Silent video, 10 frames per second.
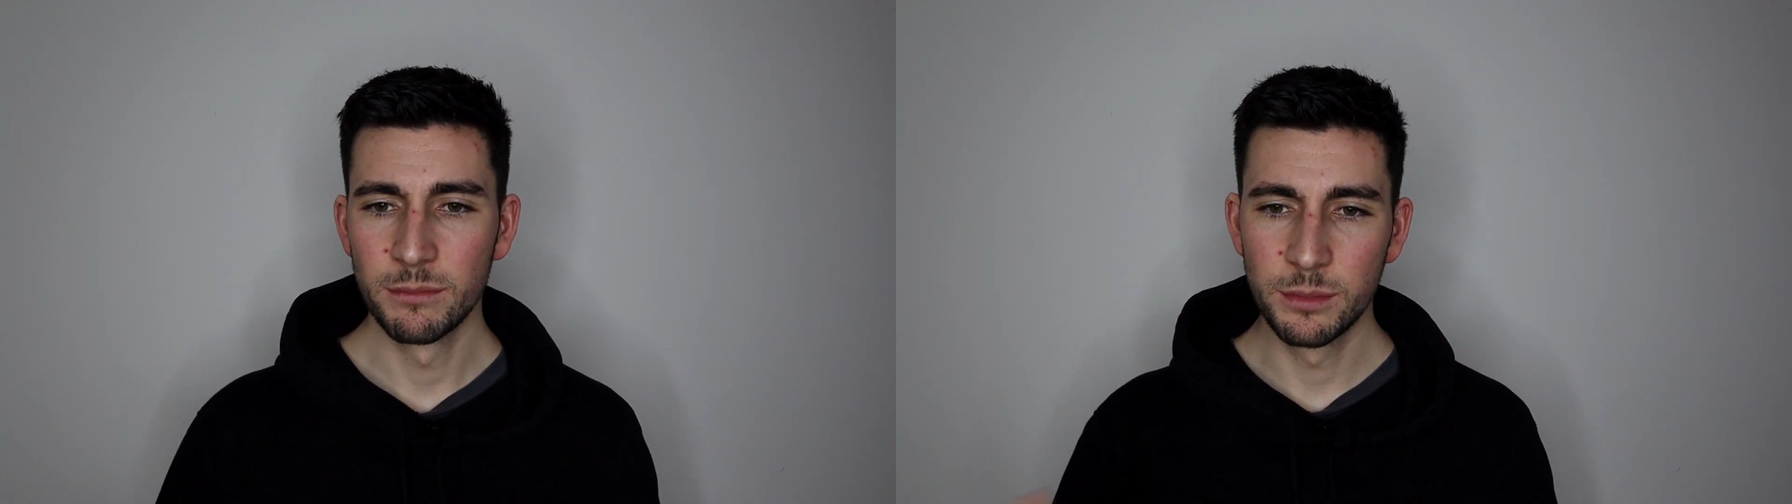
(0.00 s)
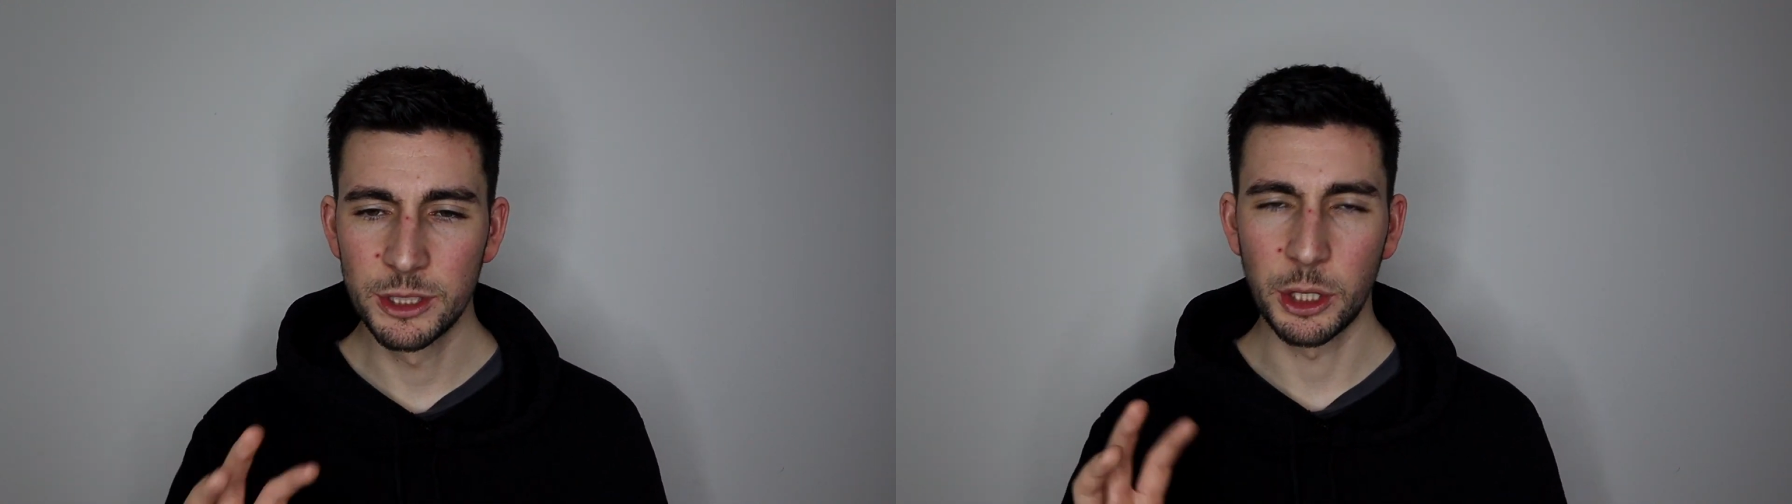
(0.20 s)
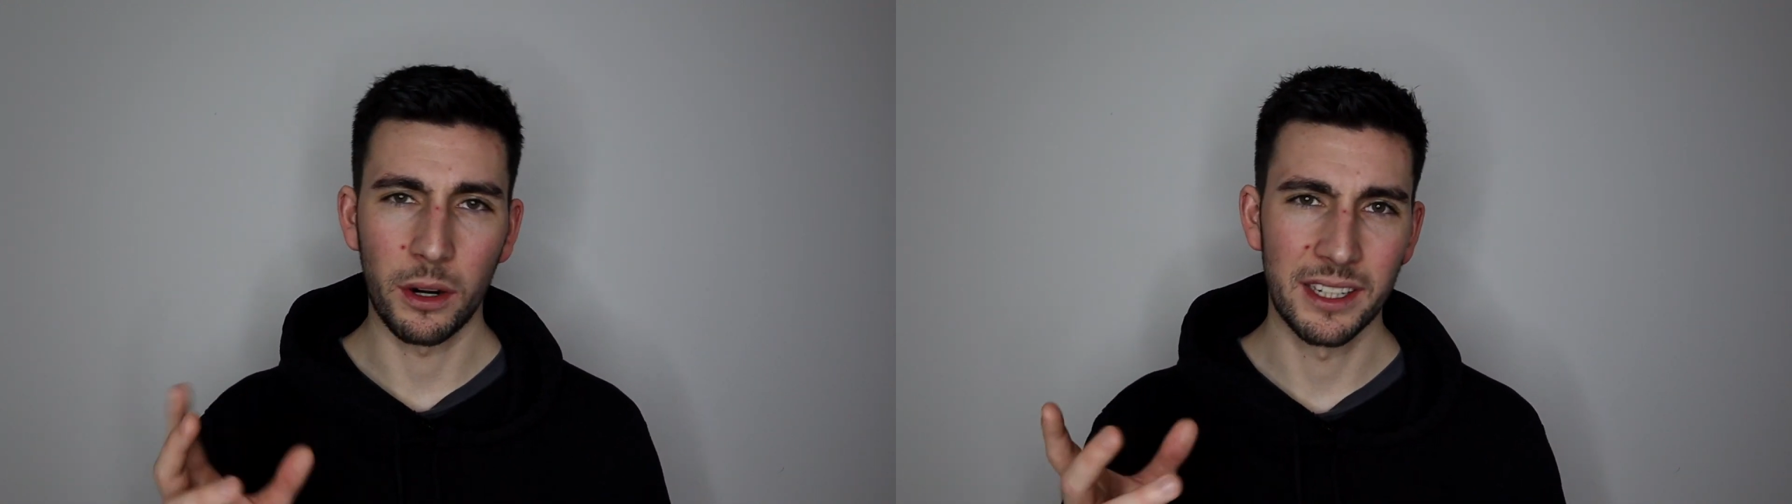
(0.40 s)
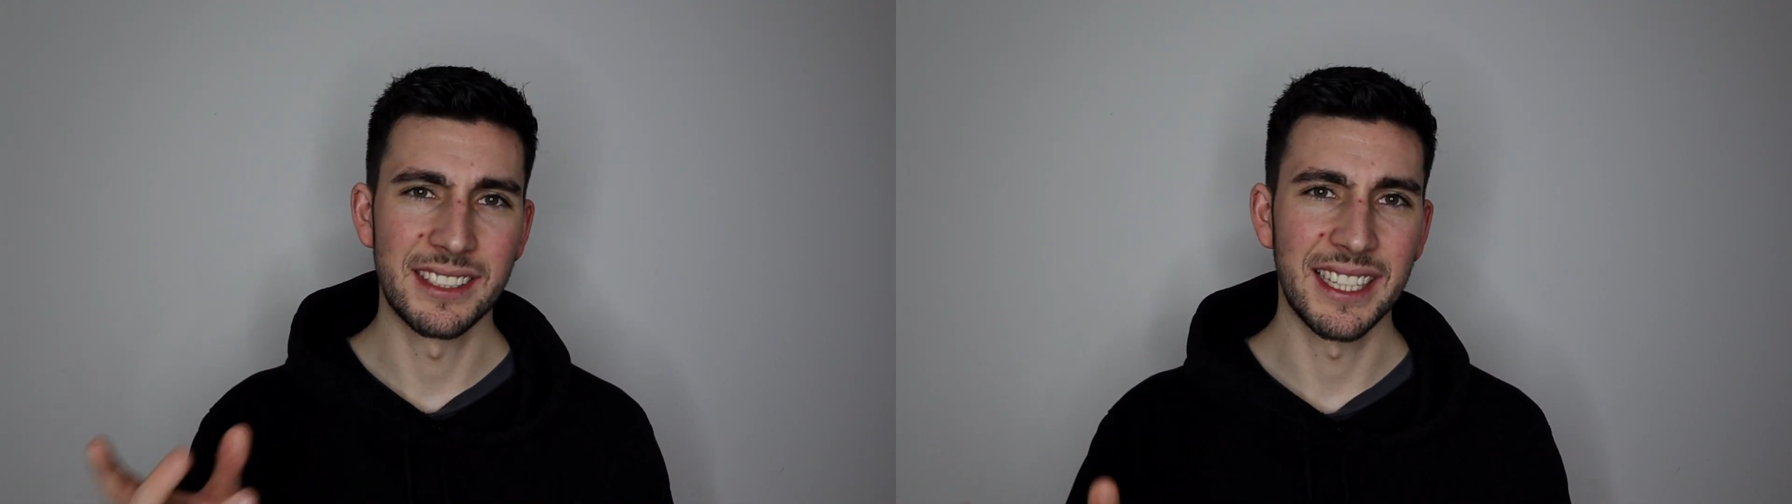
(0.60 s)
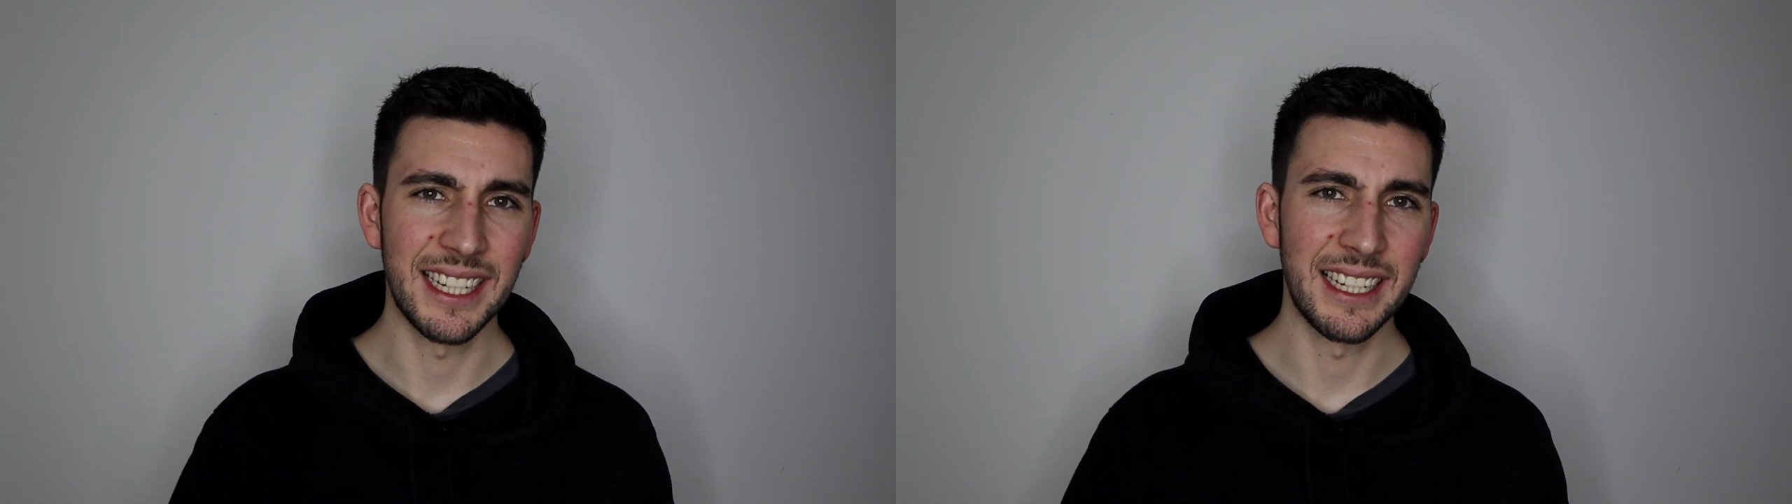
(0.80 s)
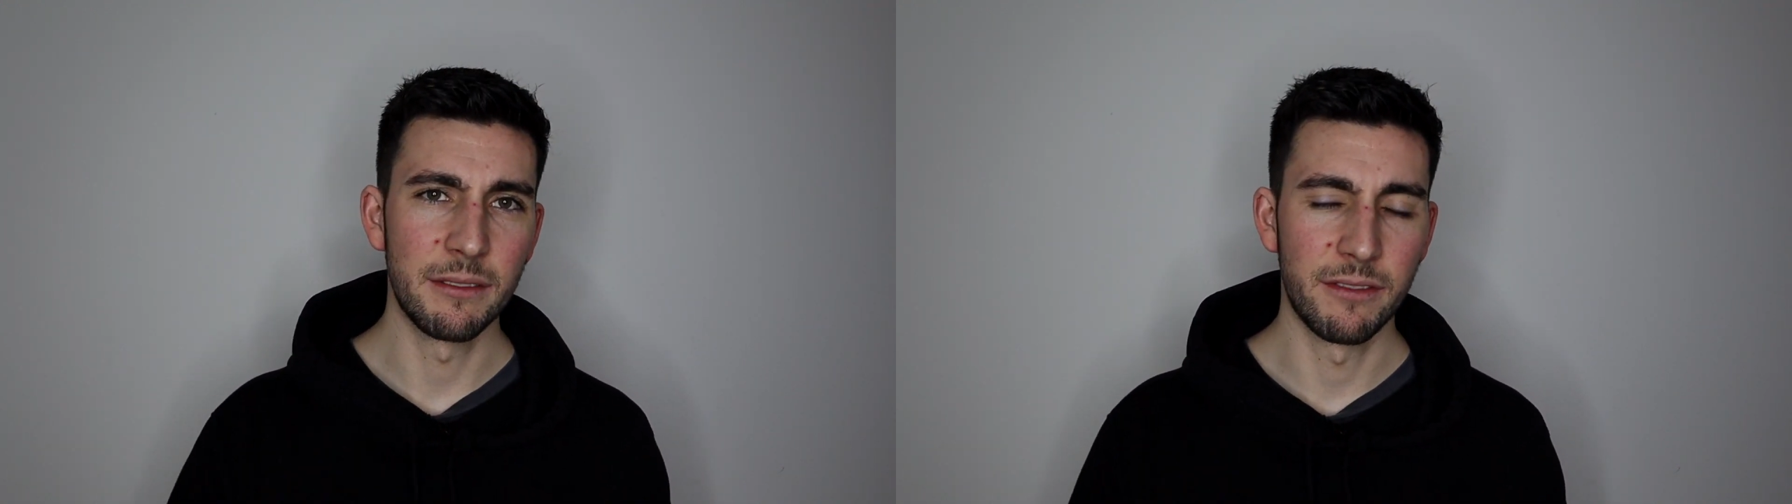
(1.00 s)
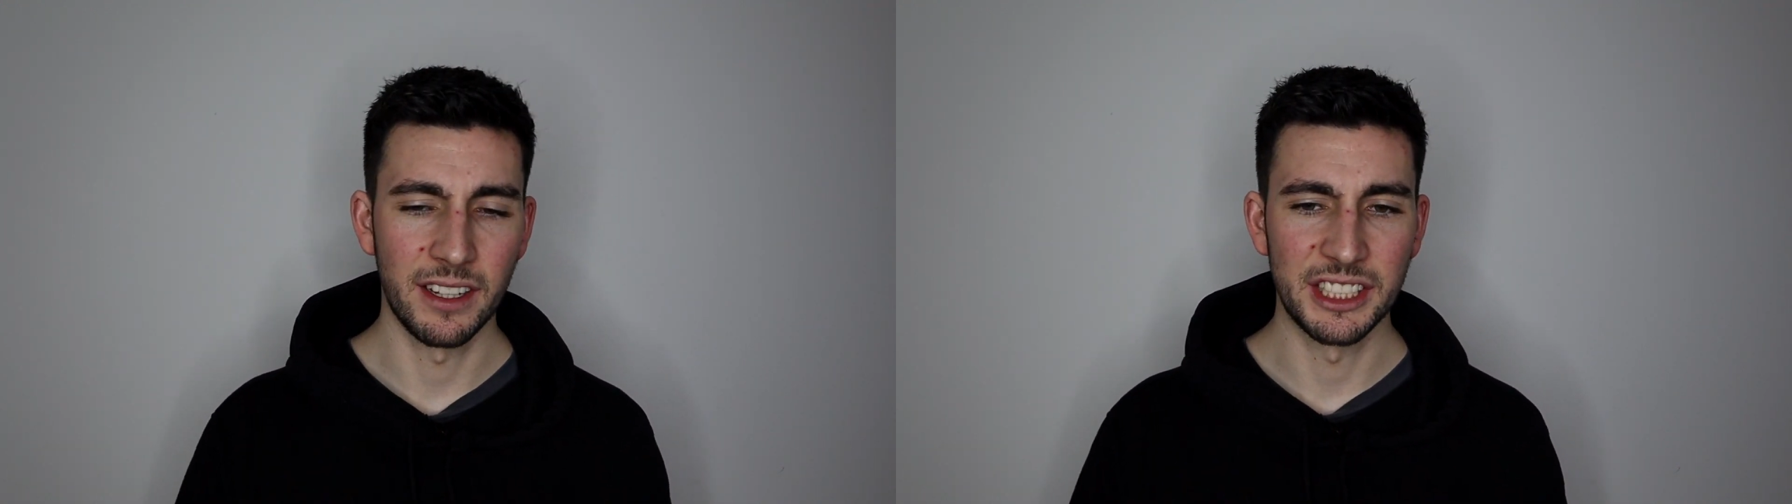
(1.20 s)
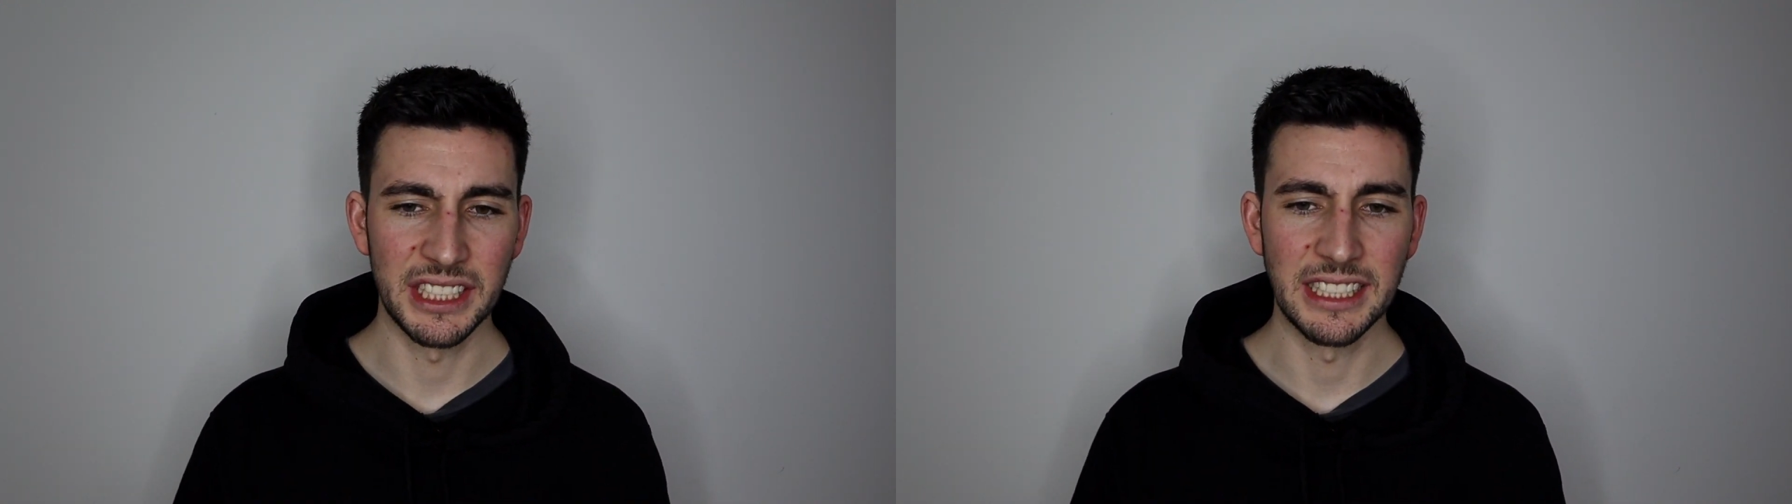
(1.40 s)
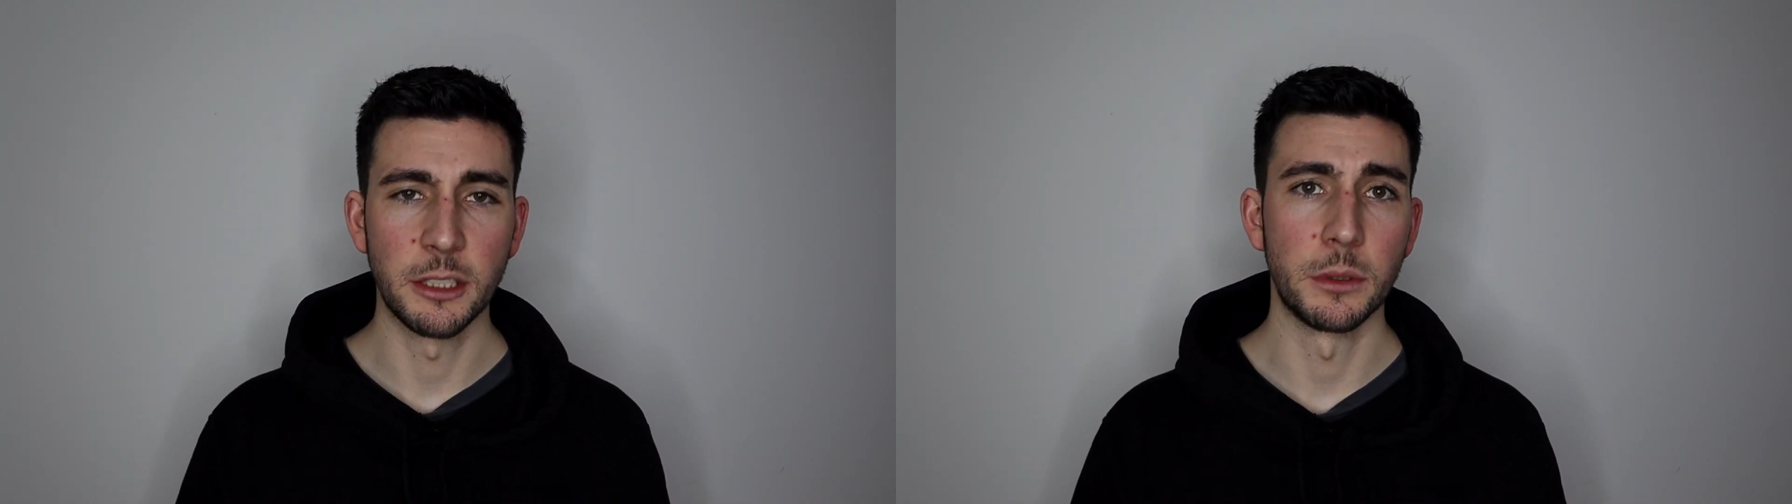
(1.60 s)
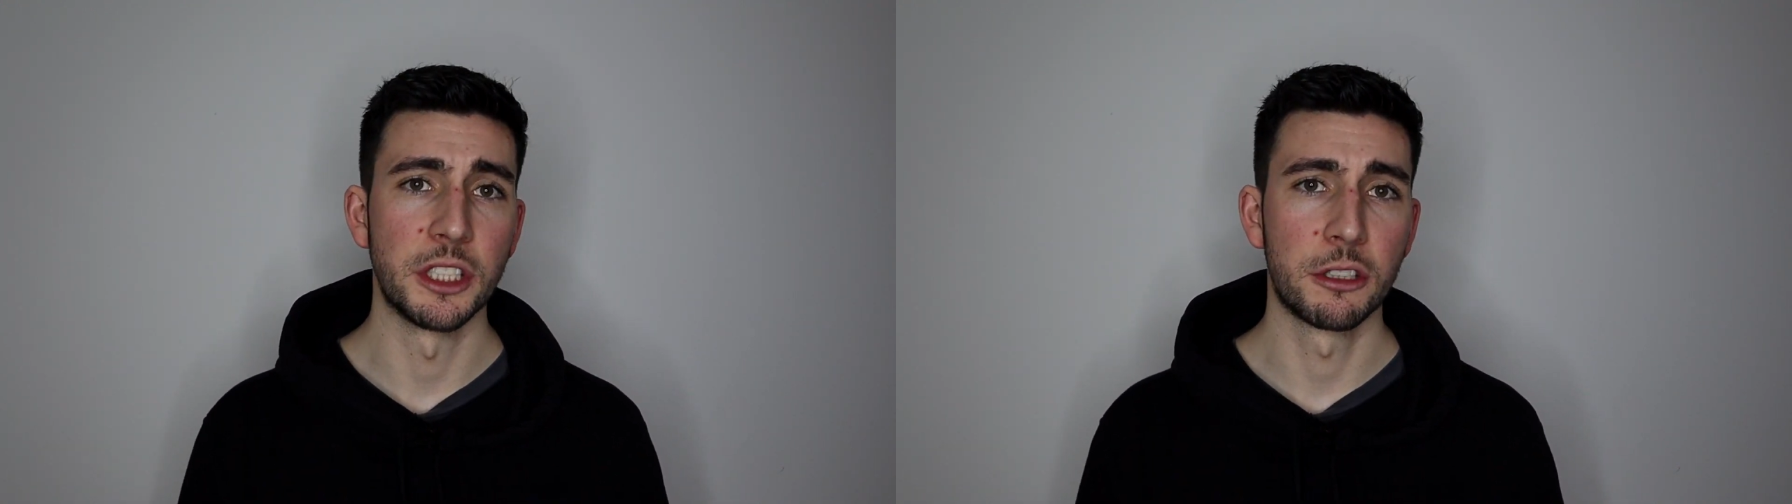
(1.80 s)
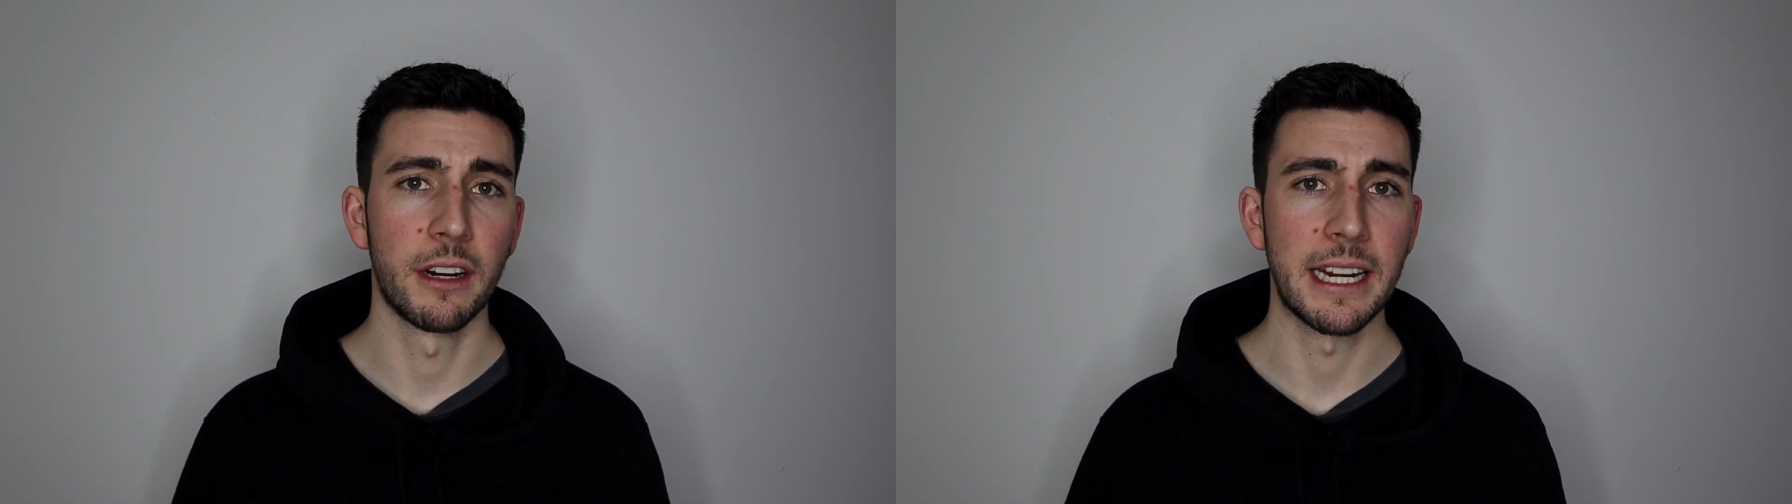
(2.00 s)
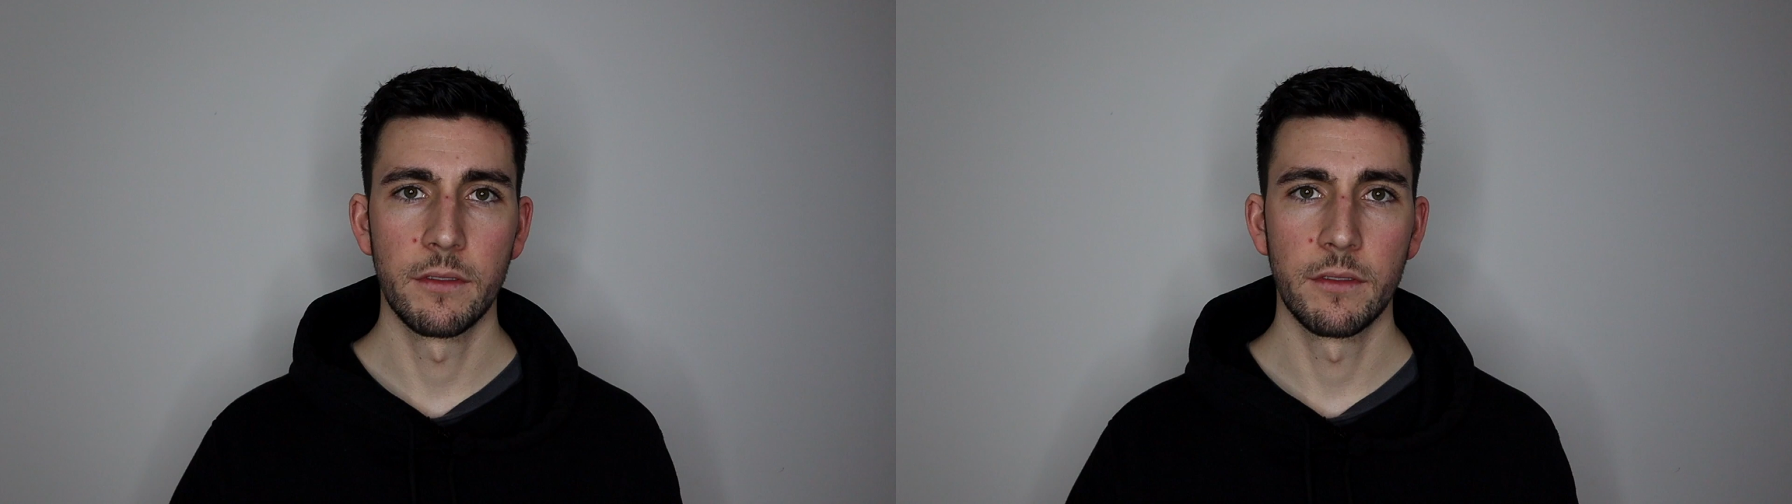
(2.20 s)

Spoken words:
chocolatey, fudgy to a degree.